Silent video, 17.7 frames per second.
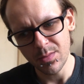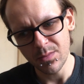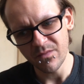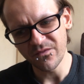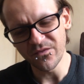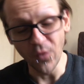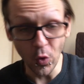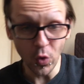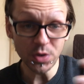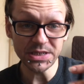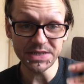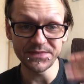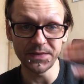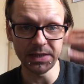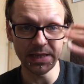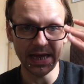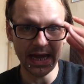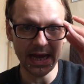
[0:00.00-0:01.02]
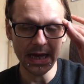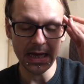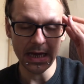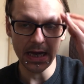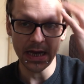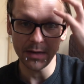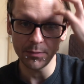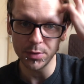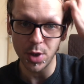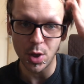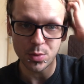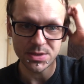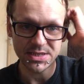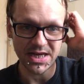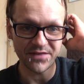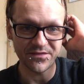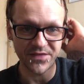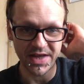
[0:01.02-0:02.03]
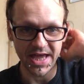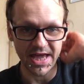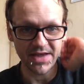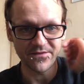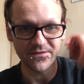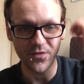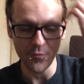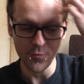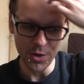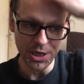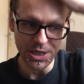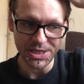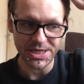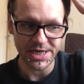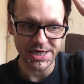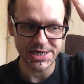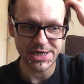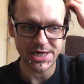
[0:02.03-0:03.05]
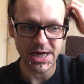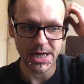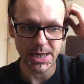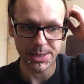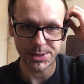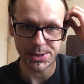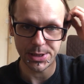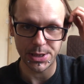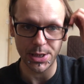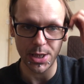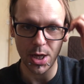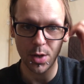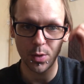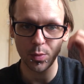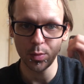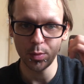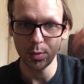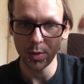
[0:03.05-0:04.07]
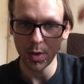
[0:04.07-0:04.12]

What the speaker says: Forcefully, I will always advocate for reading and, you know,